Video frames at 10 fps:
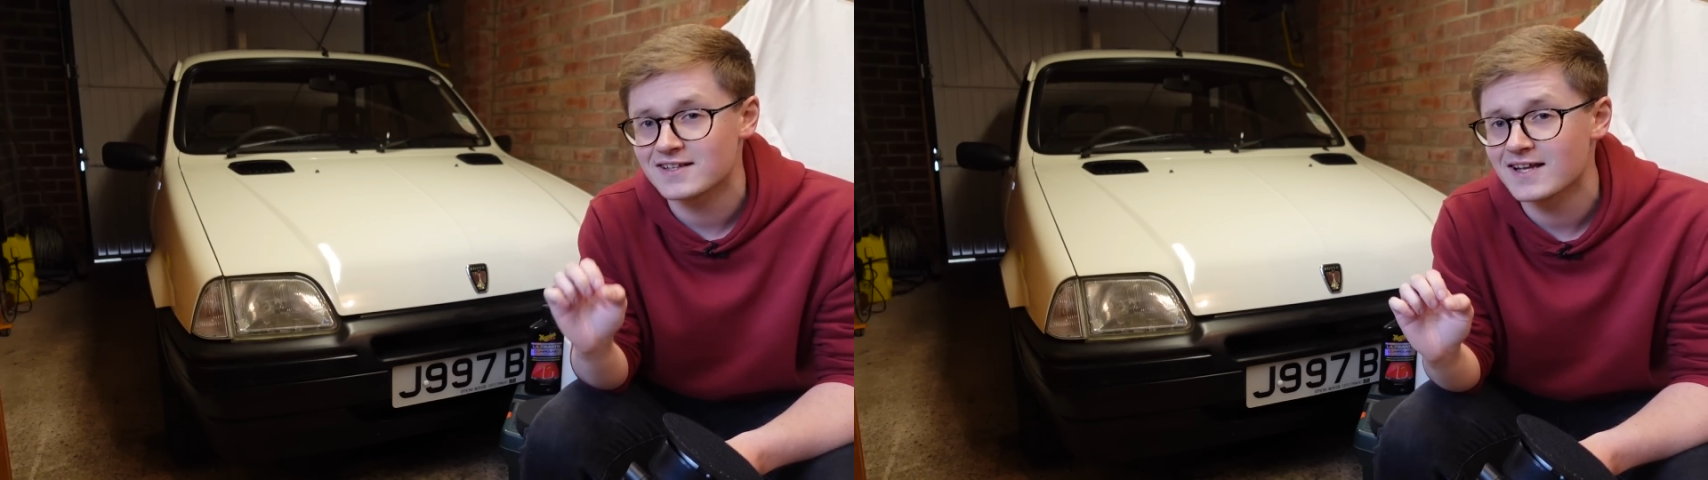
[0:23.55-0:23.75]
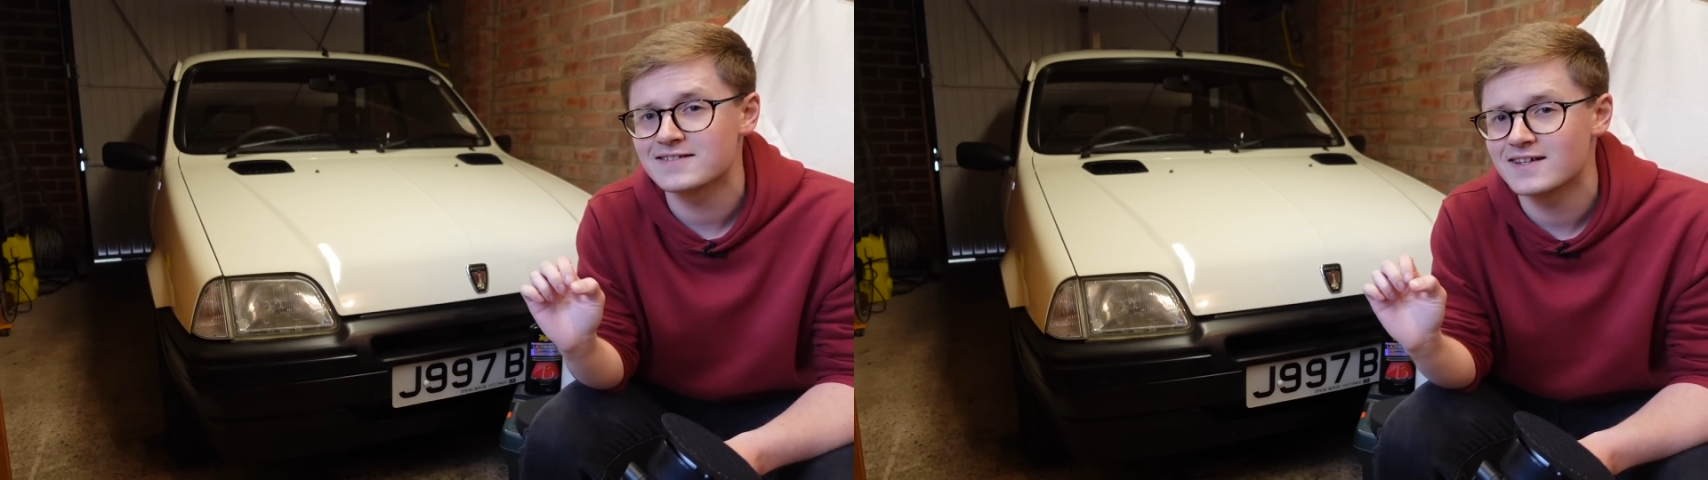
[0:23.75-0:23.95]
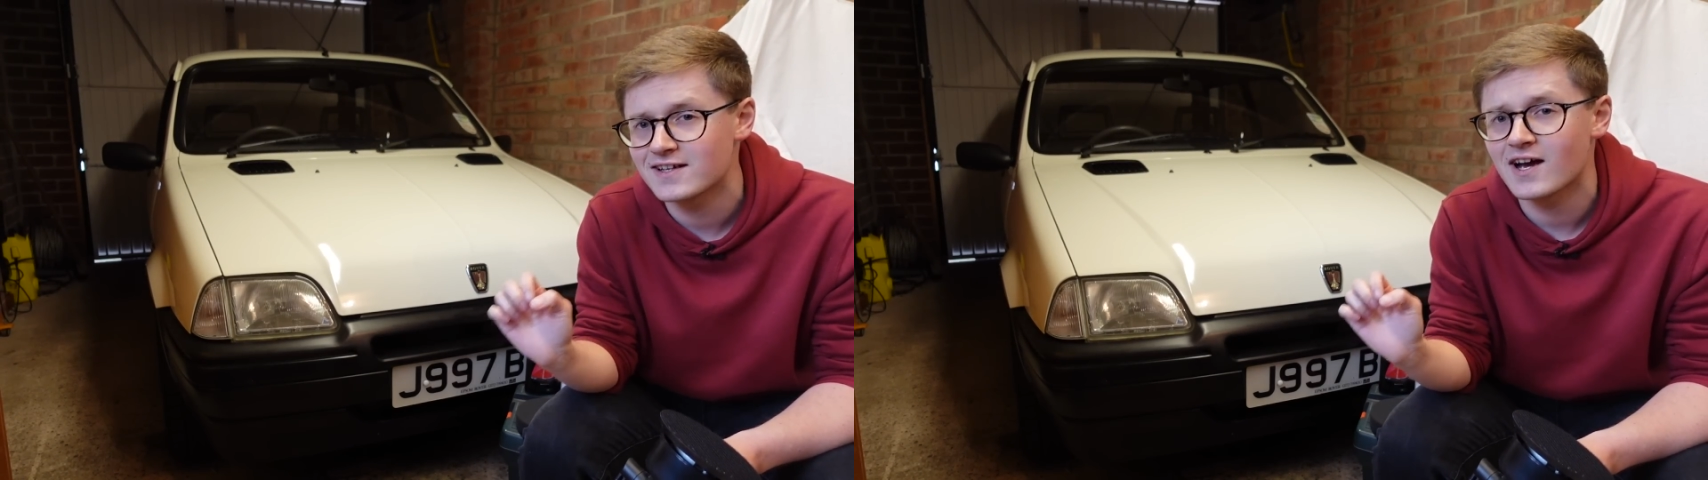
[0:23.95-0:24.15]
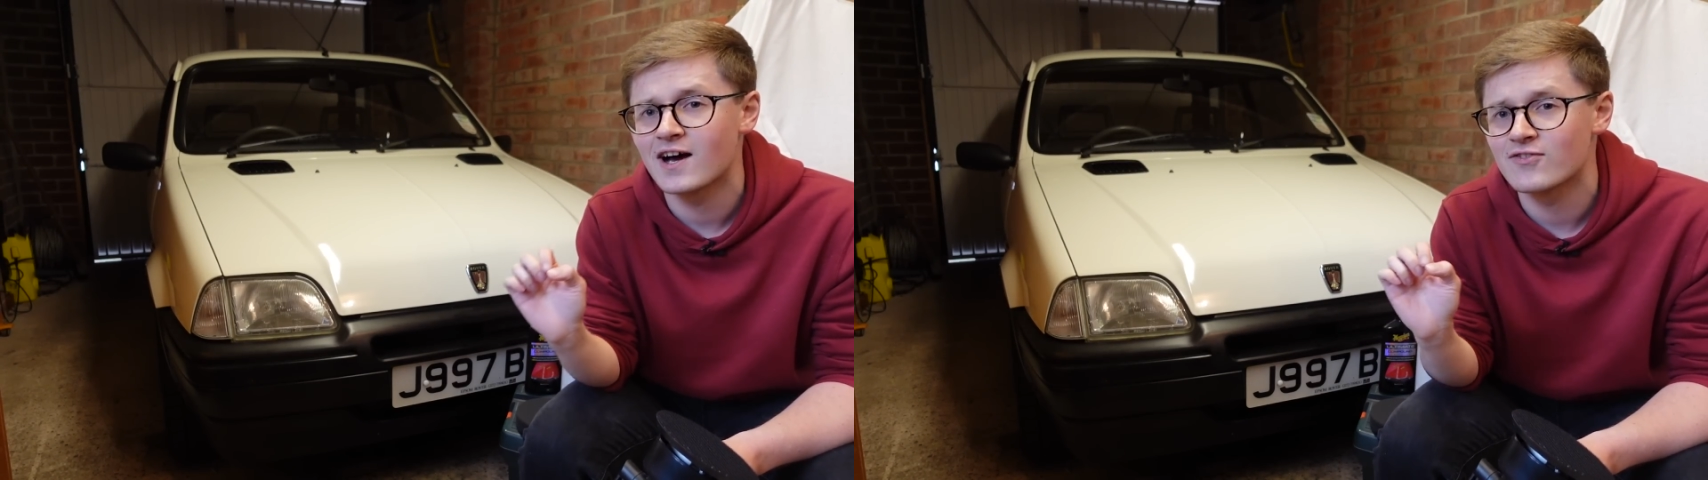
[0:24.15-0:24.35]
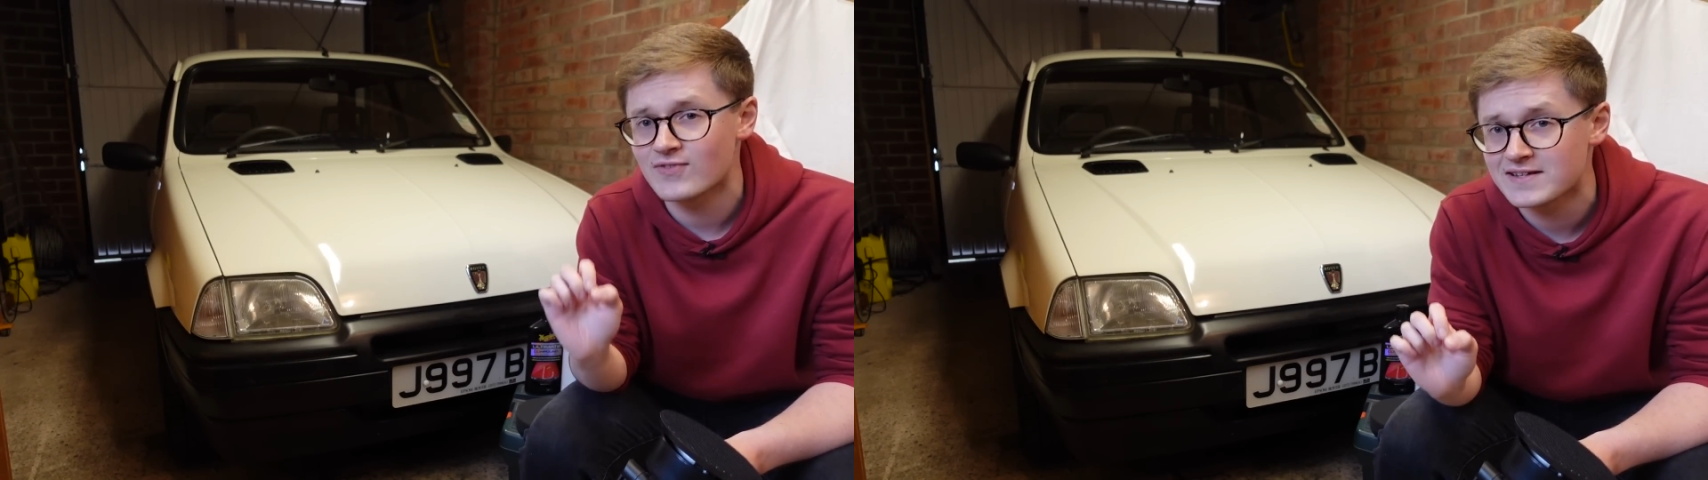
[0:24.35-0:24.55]
Classic
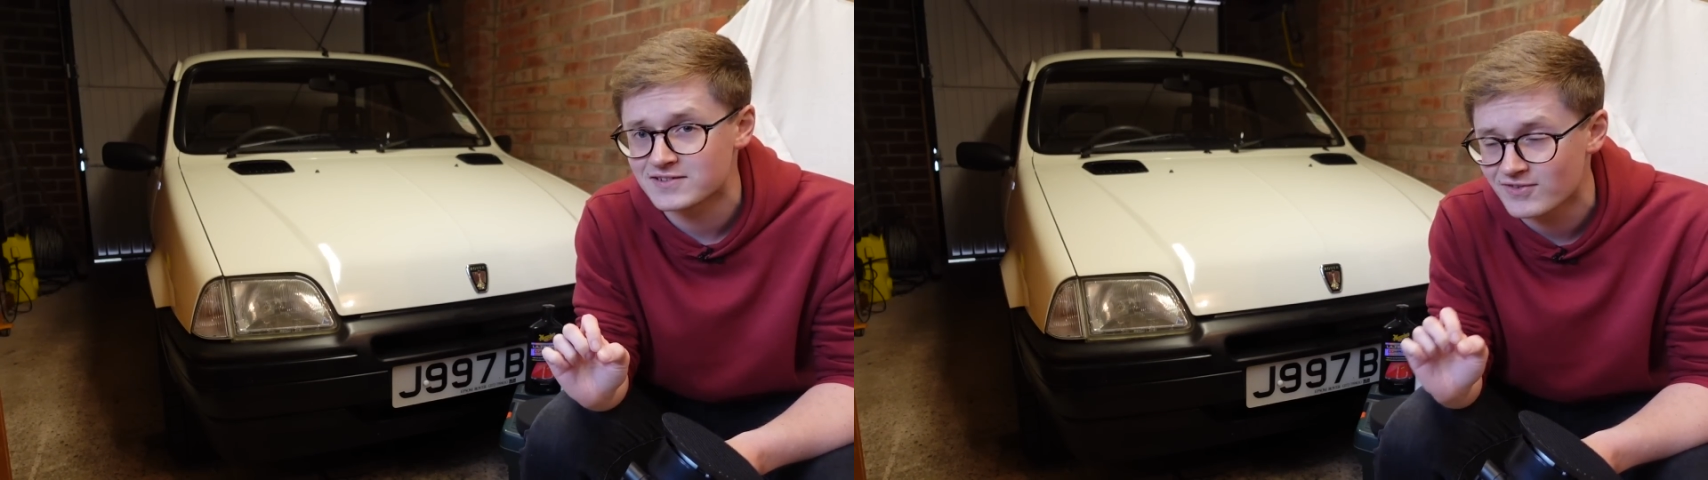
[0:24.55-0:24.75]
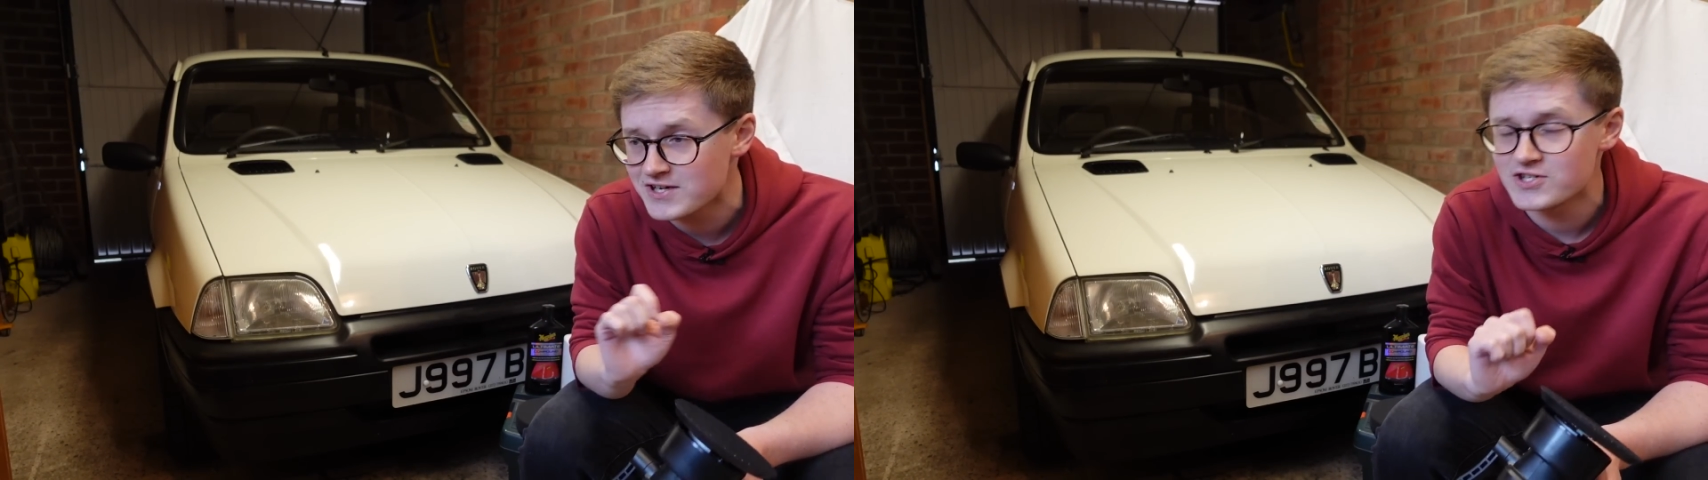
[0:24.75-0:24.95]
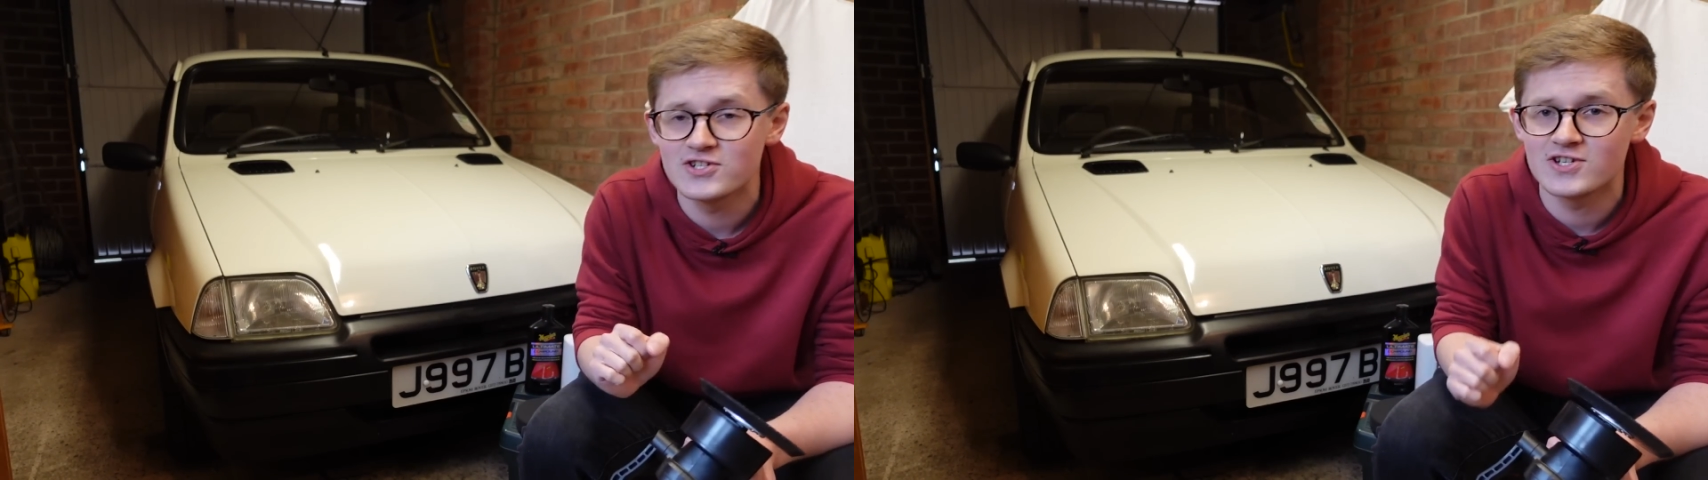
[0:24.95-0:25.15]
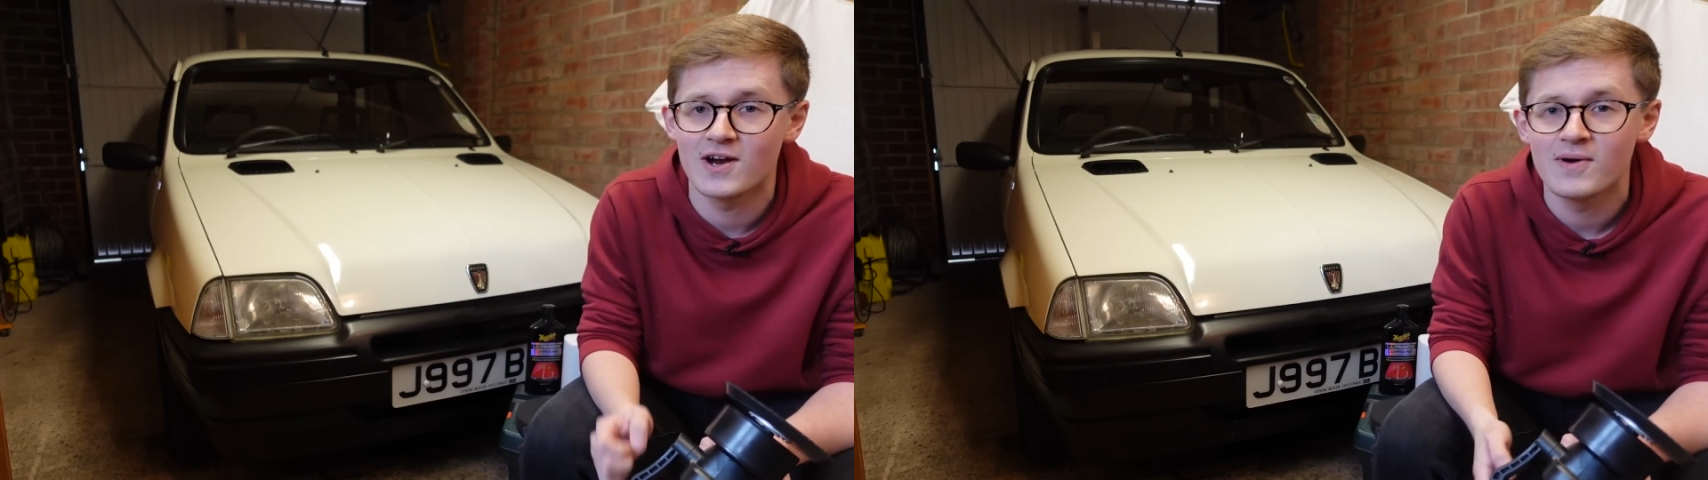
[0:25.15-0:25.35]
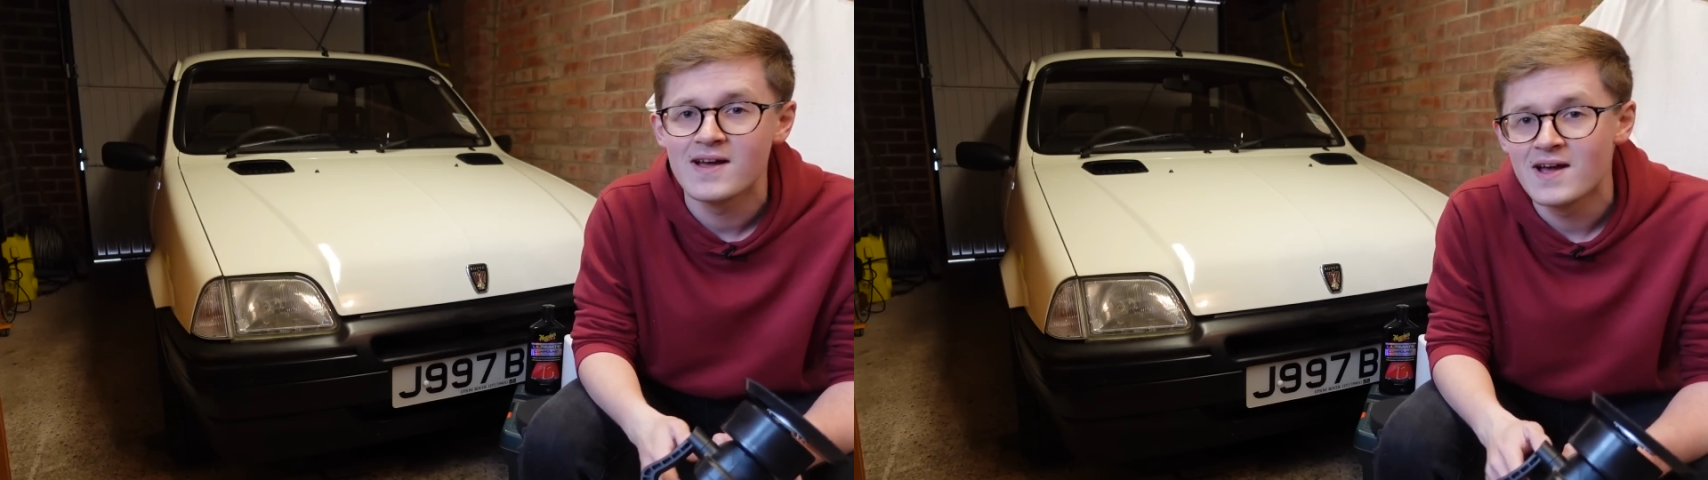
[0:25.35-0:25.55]
Car Restoration Show,